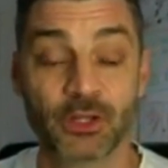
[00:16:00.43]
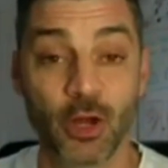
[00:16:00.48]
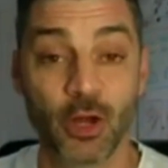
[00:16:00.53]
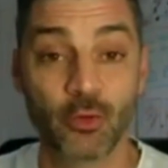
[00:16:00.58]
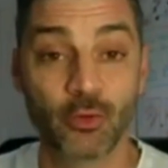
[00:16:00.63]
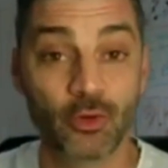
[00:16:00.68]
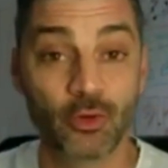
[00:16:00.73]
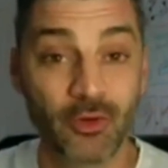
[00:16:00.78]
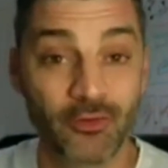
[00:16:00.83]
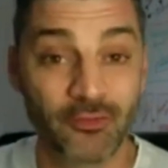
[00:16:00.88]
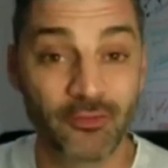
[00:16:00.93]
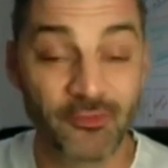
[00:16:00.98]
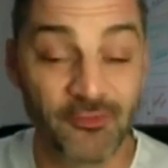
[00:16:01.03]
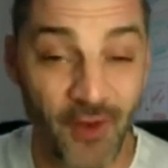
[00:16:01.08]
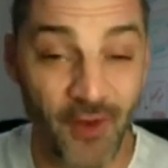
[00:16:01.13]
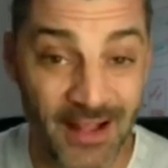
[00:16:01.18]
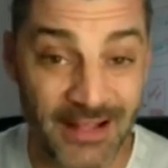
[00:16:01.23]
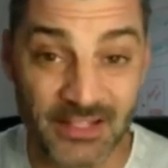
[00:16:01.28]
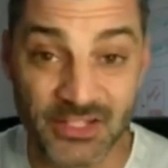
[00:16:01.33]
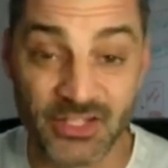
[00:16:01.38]
You know,
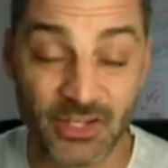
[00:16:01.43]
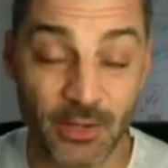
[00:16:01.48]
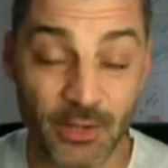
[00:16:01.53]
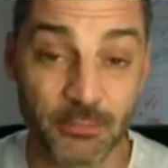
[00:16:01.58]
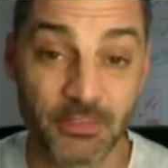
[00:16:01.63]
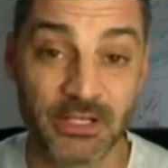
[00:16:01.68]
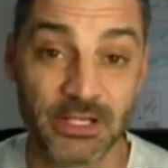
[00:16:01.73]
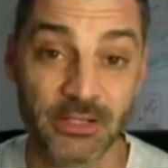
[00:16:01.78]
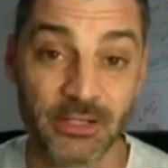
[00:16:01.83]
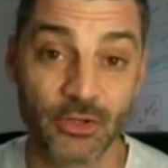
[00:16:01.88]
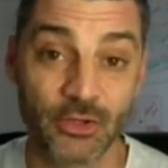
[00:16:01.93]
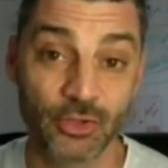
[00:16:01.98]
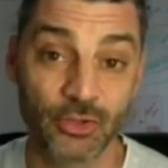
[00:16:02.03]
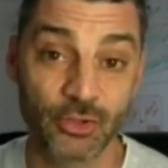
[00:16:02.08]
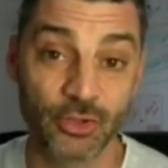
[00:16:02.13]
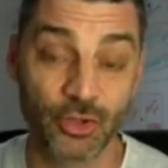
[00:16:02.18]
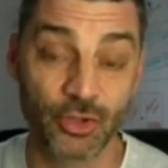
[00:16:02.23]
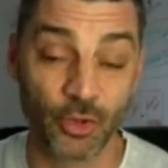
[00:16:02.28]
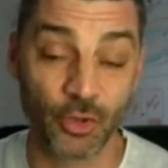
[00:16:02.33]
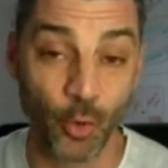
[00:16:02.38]
find somebody
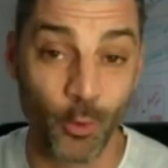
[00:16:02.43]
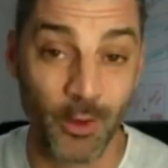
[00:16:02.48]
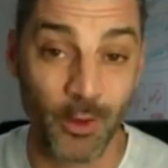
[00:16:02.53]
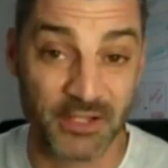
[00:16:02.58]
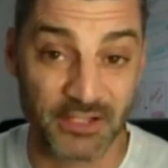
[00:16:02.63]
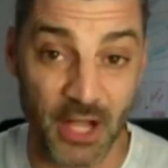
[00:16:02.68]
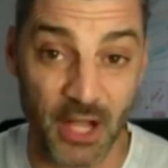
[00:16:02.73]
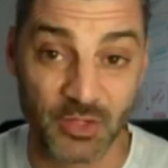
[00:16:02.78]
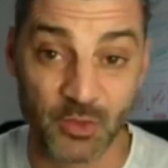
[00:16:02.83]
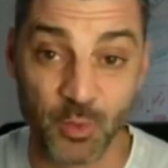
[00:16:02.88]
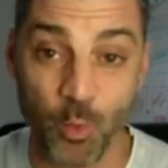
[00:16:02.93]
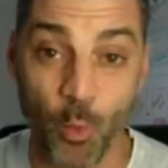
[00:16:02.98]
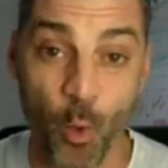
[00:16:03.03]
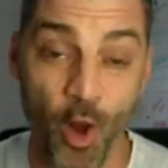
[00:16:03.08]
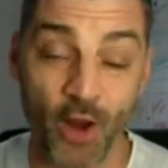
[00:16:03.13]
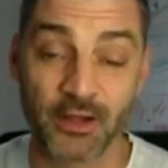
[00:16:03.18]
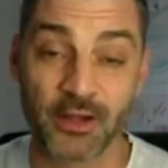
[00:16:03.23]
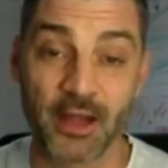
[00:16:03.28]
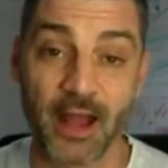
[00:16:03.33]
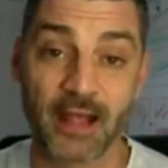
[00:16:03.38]
that you can always ask
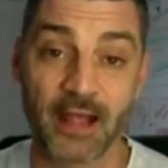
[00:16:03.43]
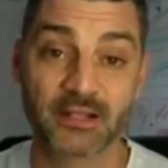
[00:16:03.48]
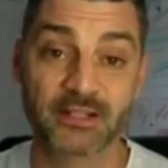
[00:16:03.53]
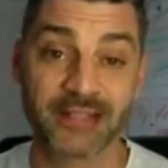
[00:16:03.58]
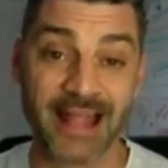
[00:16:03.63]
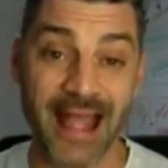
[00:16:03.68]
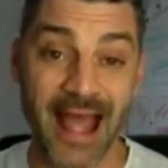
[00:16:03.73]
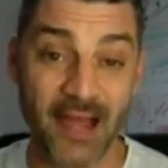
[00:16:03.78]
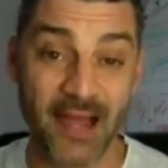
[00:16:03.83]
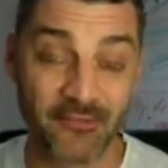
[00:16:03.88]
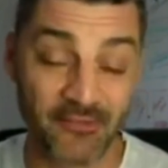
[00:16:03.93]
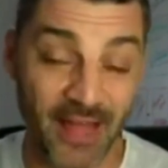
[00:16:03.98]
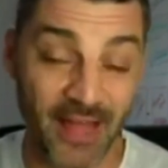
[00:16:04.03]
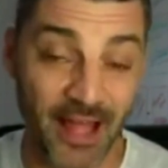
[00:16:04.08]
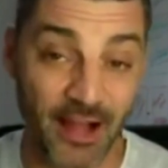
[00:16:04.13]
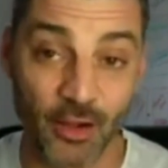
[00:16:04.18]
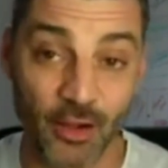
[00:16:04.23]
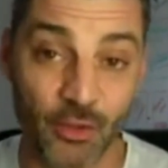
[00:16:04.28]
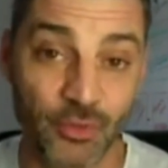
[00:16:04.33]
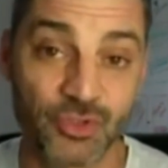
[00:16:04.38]
what next. Have
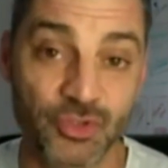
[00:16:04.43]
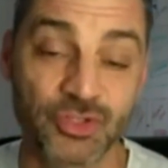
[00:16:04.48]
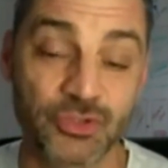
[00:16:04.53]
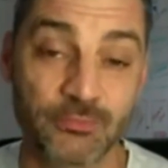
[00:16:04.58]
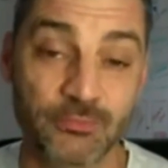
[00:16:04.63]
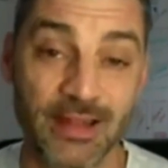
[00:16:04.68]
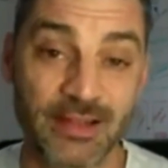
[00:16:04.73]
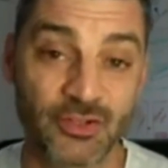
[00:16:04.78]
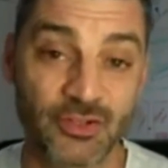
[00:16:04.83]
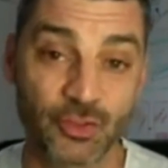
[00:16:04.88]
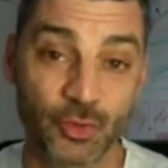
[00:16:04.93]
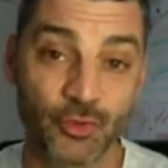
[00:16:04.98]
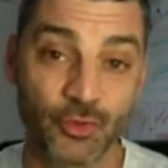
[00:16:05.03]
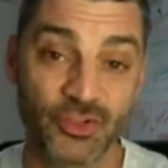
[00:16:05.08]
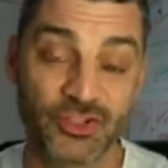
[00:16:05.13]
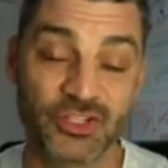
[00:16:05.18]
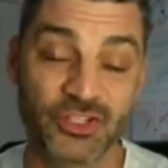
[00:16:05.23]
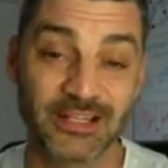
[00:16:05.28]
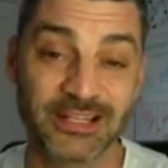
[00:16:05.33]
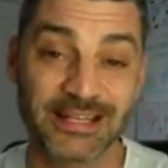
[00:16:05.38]
that coach and
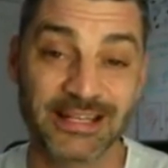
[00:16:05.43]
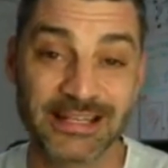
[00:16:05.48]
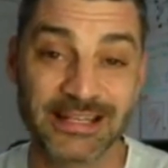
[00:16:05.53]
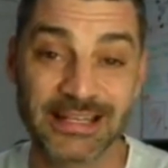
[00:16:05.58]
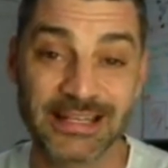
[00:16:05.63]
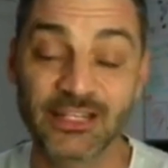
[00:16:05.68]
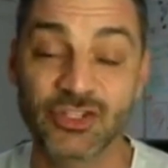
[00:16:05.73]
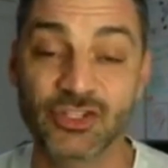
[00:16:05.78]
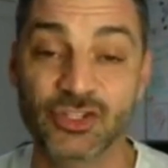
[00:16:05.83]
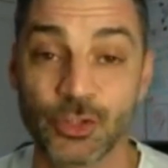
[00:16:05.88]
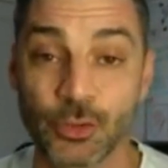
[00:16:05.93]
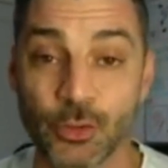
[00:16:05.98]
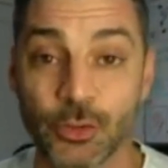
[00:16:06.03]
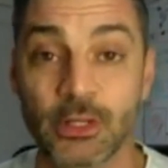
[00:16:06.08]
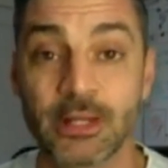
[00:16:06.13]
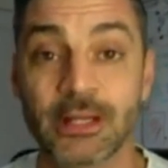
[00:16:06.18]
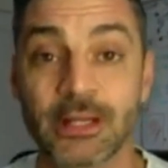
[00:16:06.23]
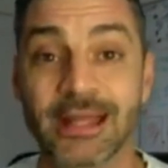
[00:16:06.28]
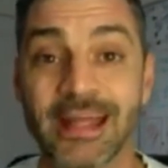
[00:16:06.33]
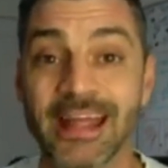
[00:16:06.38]
mentor that's going to lead
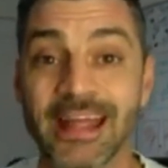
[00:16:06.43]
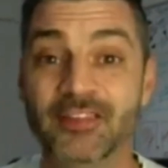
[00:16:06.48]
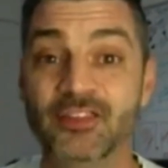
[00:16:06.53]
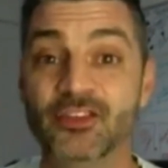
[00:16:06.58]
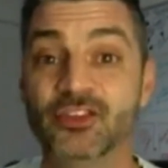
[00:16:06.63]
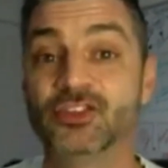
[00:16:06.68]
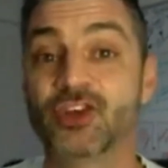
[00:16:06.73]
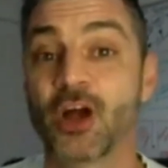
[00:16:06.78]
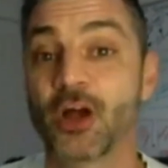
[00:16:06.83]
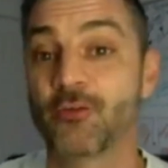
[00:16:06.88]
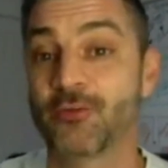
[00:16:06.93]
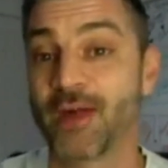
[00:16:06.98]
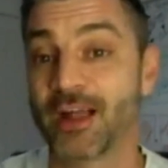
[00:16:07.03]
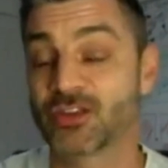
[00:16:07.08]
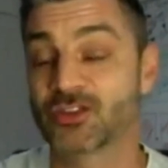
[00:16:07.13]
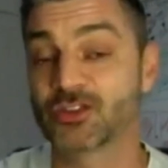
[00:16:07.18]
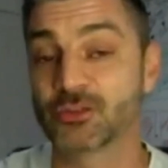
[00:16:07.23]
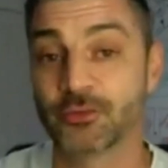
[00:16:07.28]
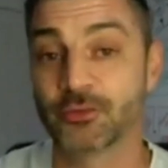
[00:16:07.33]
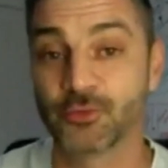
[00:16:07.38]
you in the
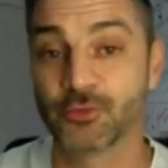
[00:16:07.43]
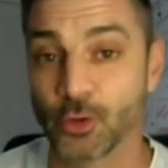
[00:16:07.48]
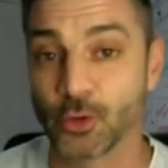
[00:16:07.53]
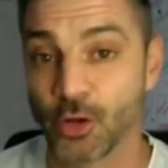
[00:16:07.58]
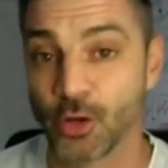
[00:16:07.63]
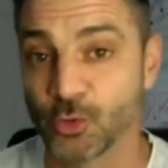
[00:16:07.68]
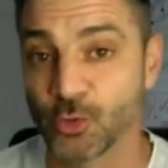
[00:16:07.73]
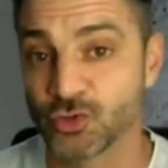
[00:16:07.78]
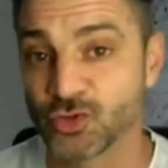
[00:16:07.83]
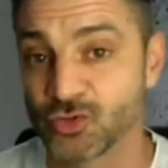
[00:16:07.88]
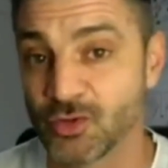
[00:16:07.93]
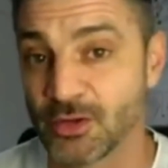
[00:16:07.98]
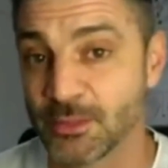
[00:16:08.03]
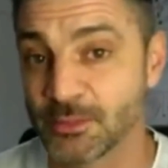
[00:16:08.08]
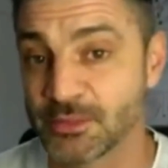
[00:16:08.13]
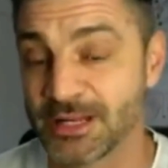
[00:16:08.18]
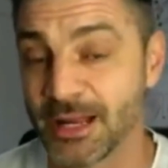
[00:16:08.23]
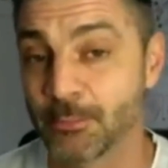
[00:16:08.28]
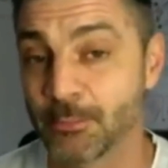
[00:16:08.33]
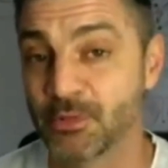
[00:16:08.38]
direction of your goals,
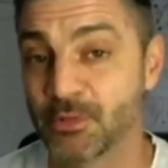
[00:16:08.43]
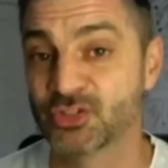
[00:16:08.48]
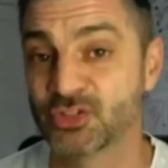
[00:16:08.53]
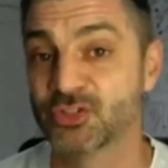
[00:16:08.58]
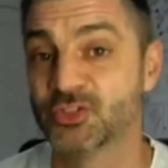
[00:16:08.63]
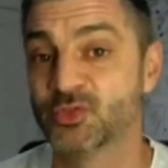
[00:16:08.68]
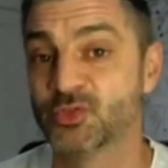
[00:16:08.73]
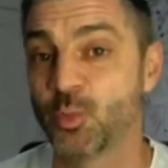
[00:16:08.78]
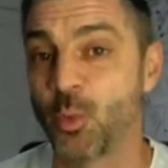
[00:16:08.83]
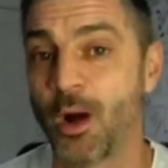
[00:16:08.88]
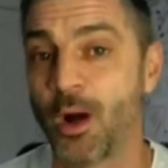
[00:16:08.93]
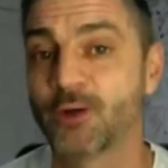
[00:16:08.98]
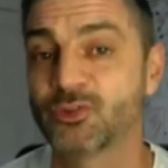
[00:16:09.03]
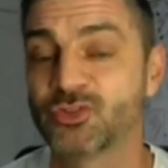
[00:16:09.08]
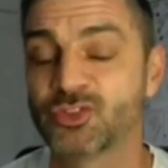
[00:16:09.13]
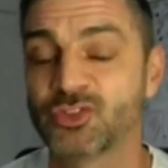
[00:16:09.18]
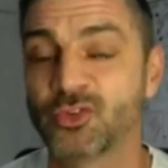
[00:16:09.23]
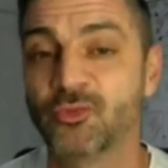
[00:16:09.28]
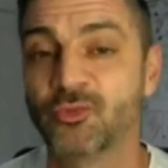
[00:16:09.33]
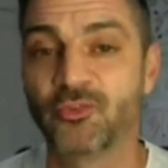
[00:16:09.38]
dreams, and ambitions,
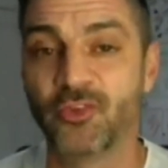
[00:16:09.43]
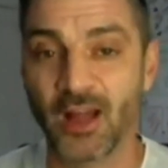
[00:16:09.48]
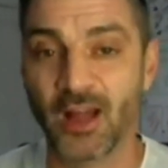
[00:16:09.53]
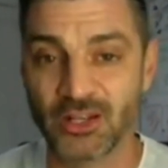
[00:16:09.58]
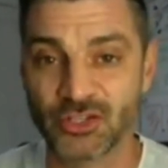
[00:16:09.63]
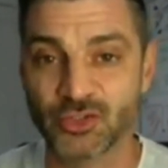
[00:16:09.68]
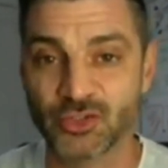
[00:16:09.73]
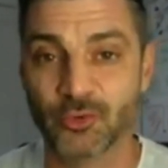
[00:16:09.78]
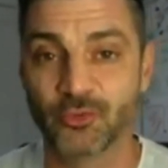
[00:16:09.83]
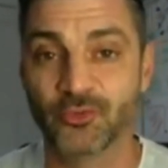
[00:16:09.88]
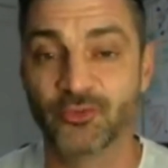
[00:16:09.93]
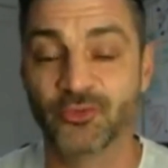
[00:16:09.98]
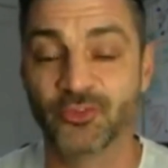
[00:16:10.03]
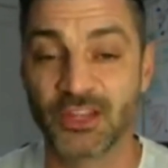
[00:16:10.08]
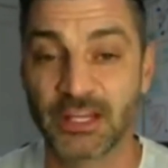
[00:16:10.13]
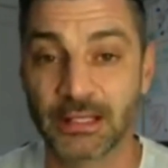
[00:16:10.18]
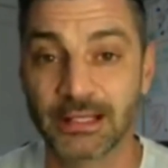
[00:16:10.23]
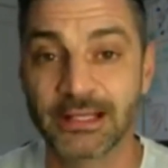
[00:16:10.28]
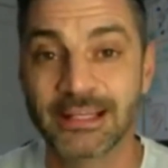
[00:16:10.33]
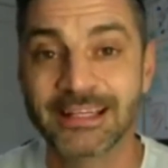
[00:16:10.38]
whilst you find your
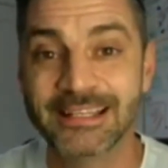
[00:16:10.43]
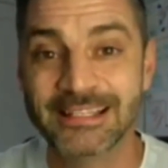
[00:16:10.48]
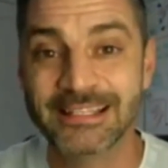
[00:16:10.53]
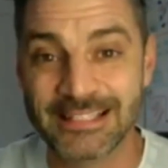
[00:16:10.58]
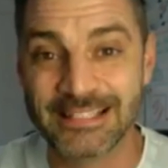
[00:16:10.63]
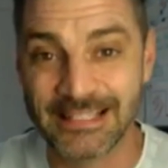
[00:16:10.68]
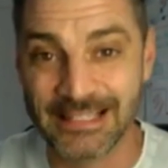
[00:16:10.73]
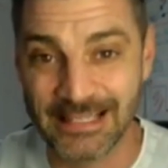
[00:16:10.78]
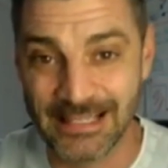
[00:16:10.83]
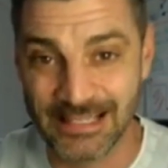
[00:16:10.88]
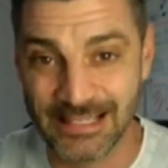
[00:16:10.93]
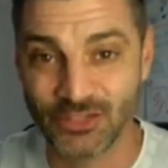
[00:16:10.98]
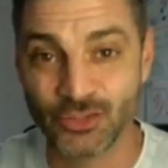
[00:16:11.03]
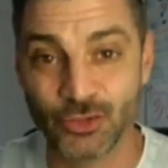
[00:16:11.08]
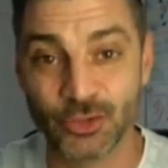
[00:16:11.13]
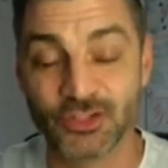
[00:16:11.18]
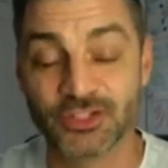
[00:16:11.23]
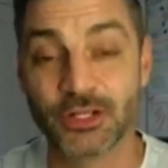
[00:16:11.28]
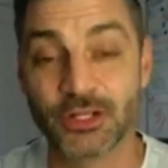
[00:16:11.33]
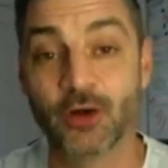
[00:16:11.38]
feet to
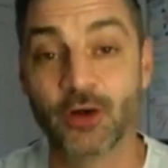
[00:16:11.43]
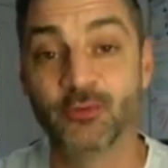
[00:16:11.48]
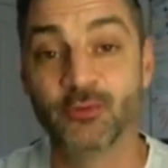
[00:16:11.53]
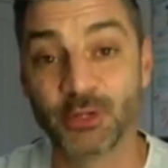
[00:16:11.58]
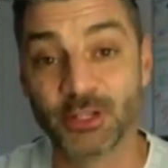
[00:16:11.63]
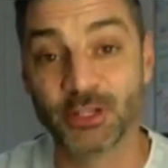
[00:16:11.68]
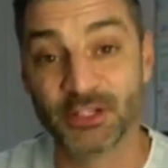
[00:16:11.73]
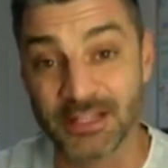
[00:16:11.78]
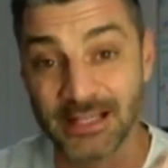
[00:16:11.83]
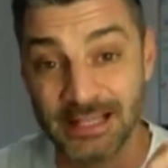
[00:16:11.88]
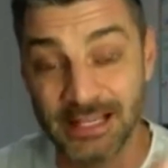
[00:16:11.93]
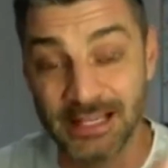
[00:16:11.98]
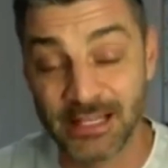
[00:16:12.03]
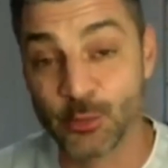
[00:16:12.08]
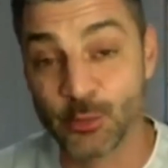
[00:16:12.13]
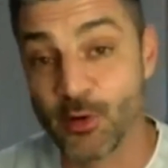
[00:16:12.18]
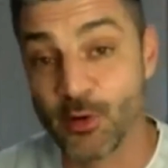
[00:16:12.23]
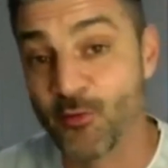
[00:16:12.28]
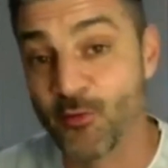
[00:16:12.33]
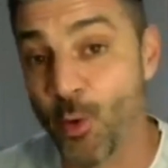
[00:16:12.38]
lead yourself. Because a
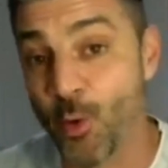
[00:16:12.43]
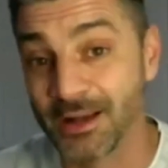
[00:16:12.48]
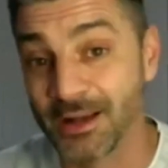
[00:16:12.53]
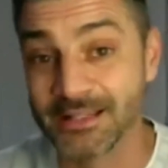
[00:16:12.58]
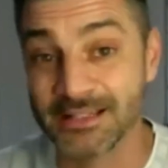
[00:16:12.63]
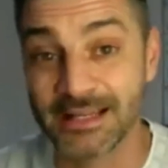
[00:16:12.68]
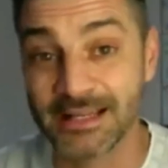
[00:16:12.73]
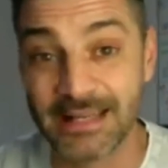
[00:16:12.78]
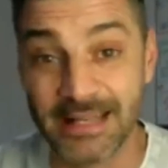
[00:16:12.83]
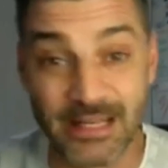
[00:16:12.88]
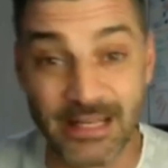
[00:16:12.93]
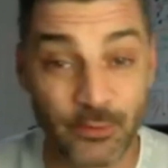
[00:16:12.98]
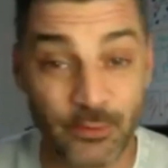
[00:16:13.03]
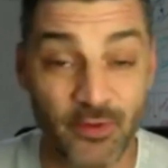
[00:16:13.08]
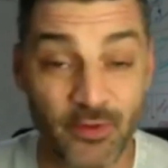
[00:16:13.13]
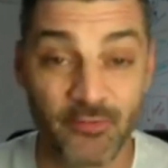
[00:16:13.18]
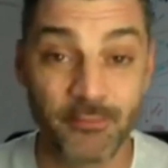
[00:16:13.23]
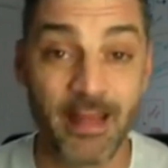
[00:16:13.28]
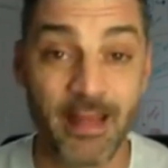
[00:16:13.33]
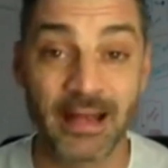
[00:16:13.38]
leader of one is a
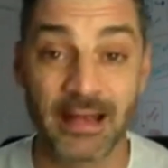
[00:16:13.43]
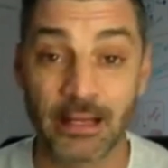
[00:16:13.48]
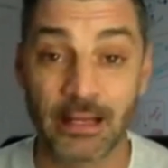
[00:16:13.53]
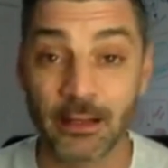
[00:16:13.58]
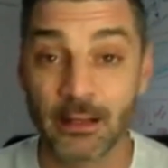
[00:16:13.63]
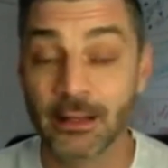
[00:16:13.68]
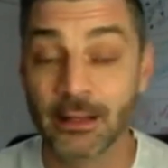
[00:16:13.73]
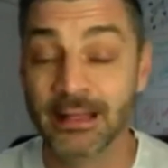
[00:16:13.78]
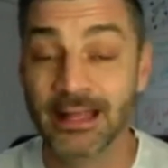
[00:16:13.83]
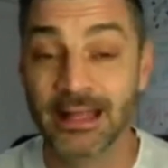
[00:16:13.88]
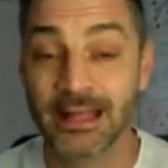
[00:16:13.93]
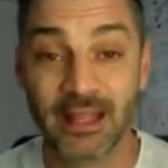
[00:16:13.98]
leader of many.